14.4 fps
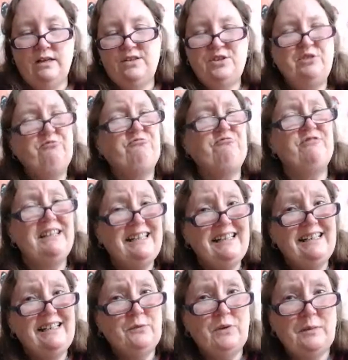Do you
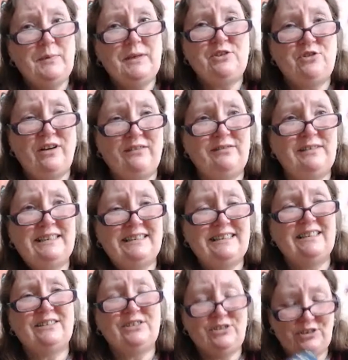really want to be
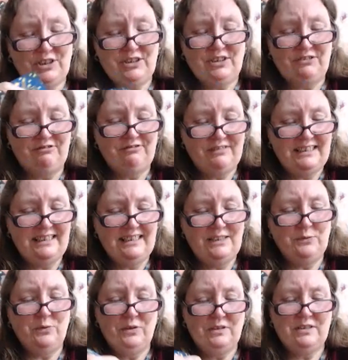traveling? Do you
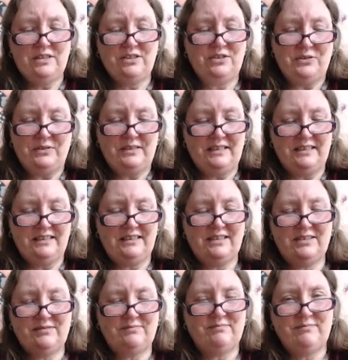really want to do
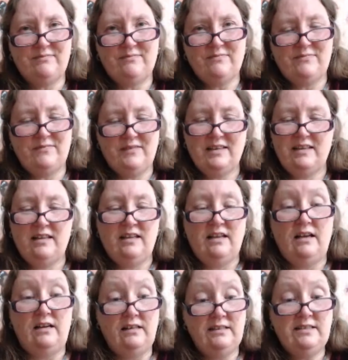that?
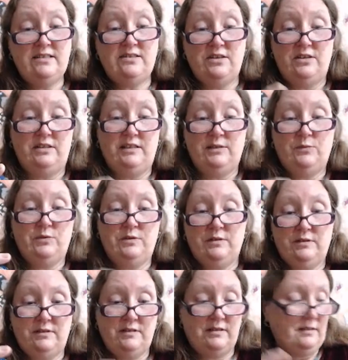I certainly
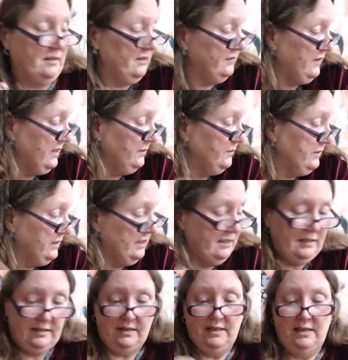wouldn't if I were
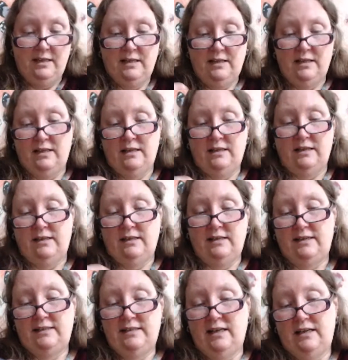
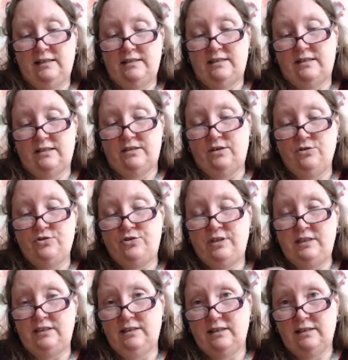in that
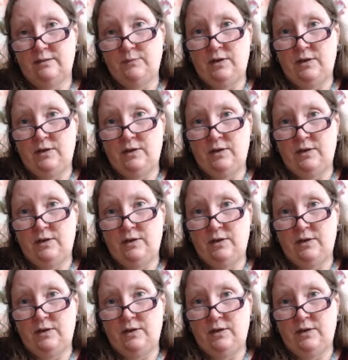country at the